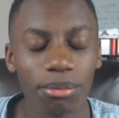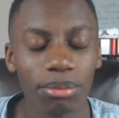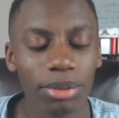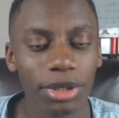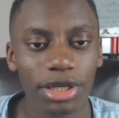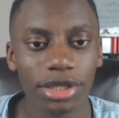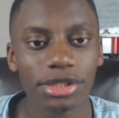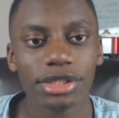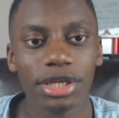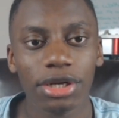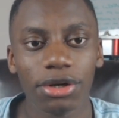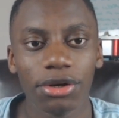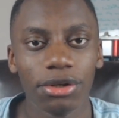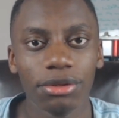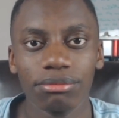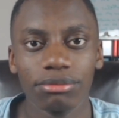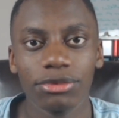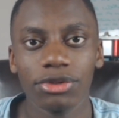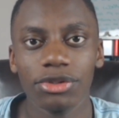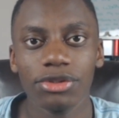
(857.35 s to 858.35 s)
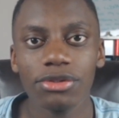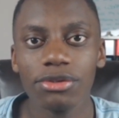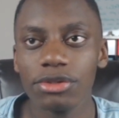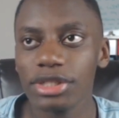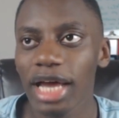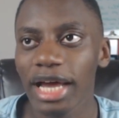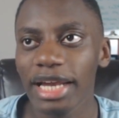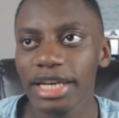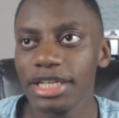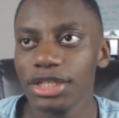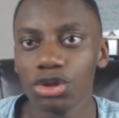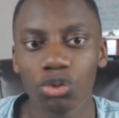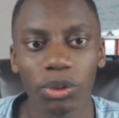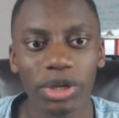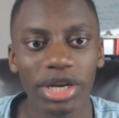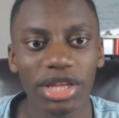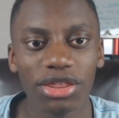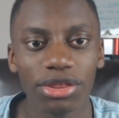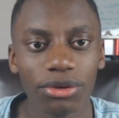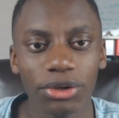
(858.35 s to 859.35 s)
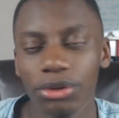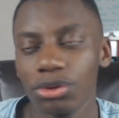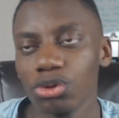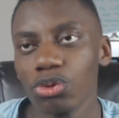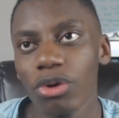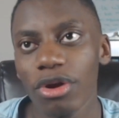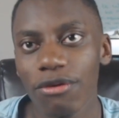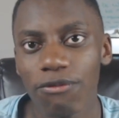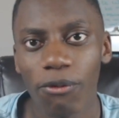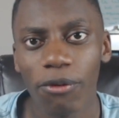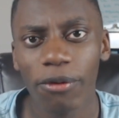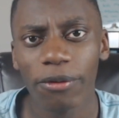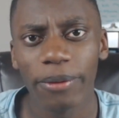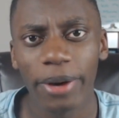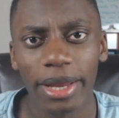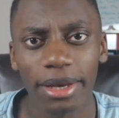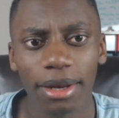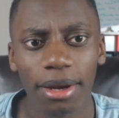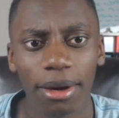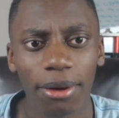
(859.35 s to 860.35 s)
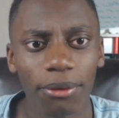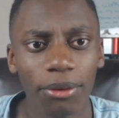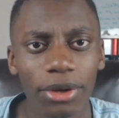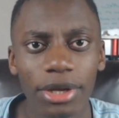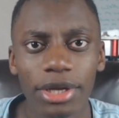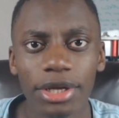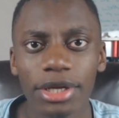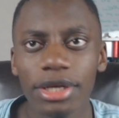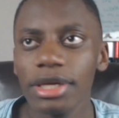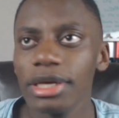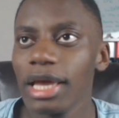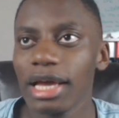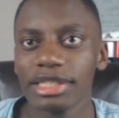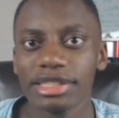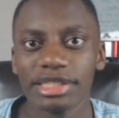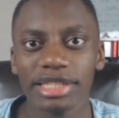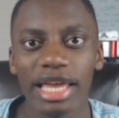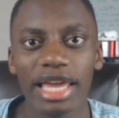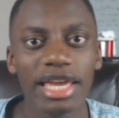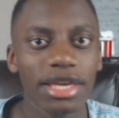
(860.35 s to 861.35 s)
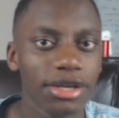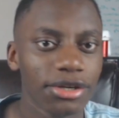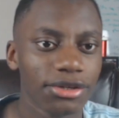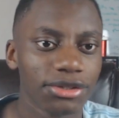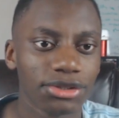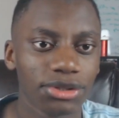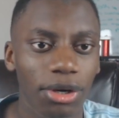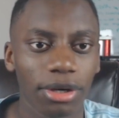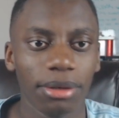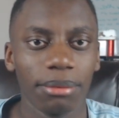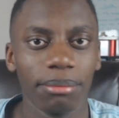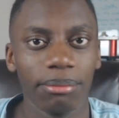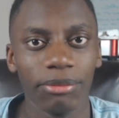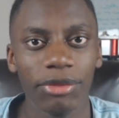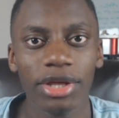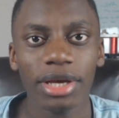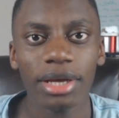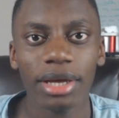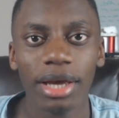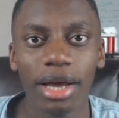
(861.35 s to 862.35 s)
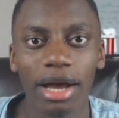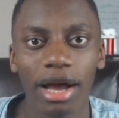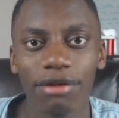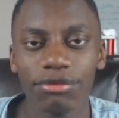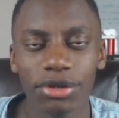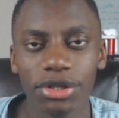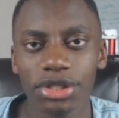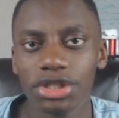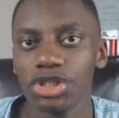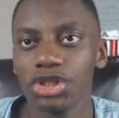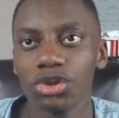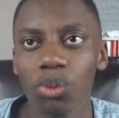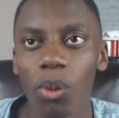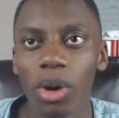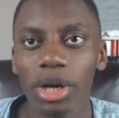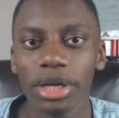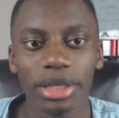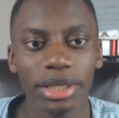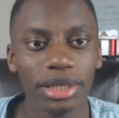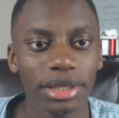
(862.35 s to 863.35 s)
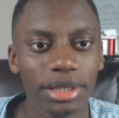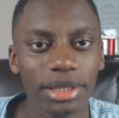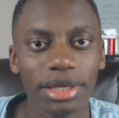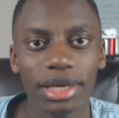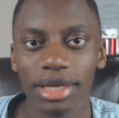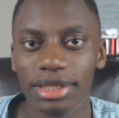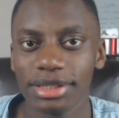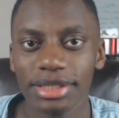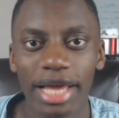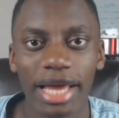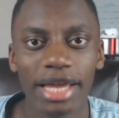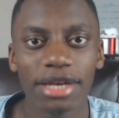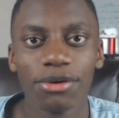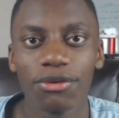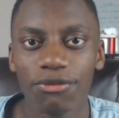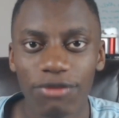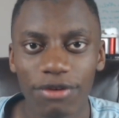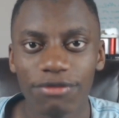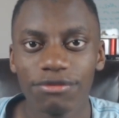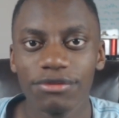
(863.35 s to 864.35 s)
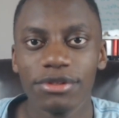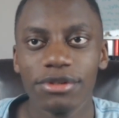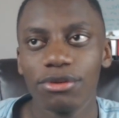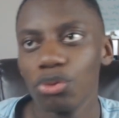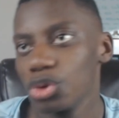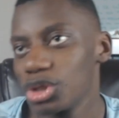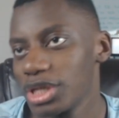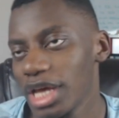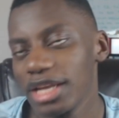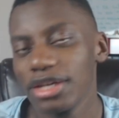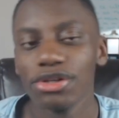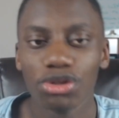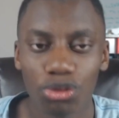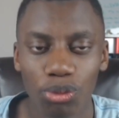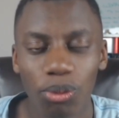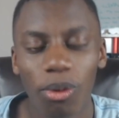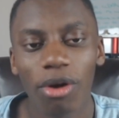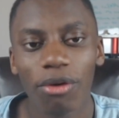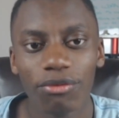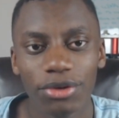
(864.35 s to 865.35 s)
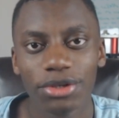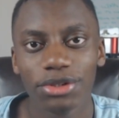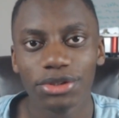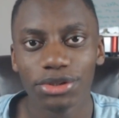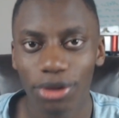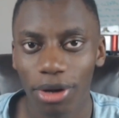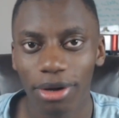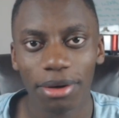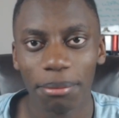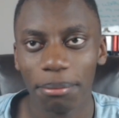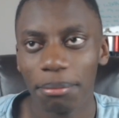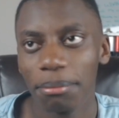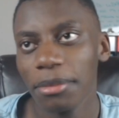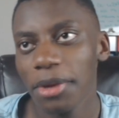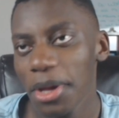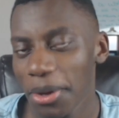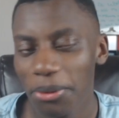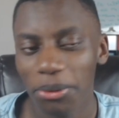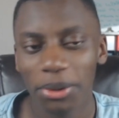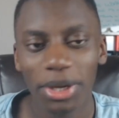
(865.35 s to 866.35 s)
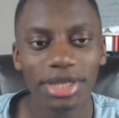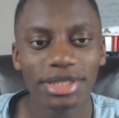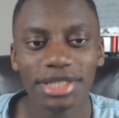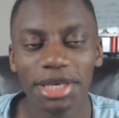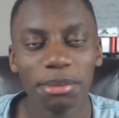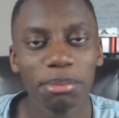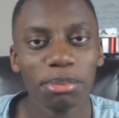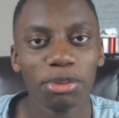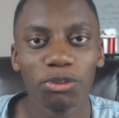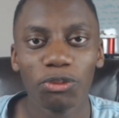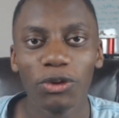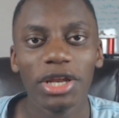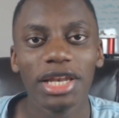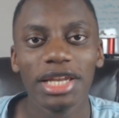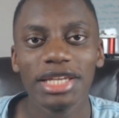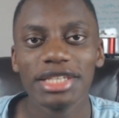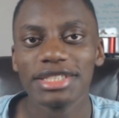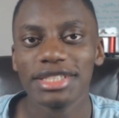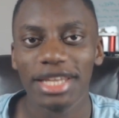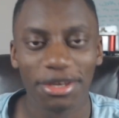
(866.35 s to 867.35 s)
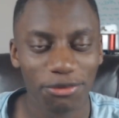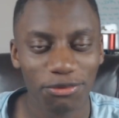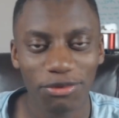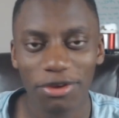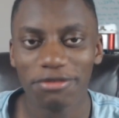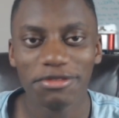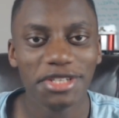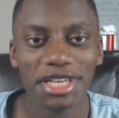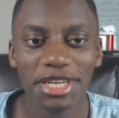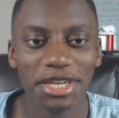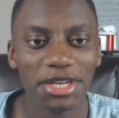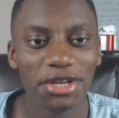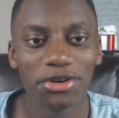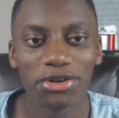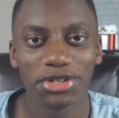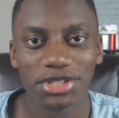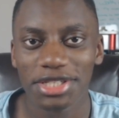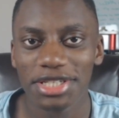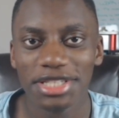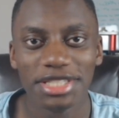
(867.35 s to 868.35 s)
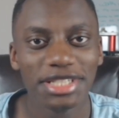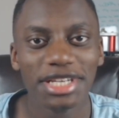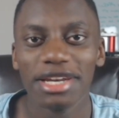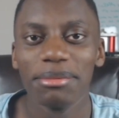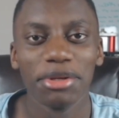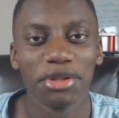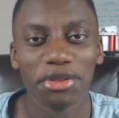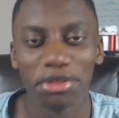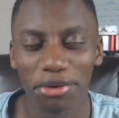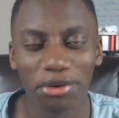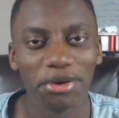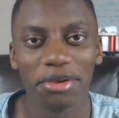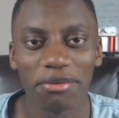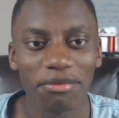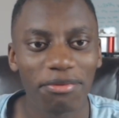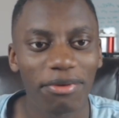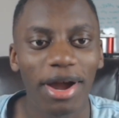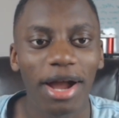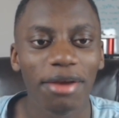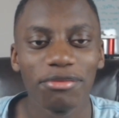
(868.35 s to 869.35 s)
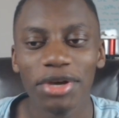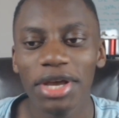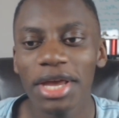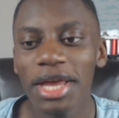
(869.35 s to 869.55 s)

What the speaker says: Because Sane's 23 or 24 right now. He has 8 years on him. Havertz 20. He has 10 to 12 years on him. Let's keep it realistic. 15 years. He's gonna be 35.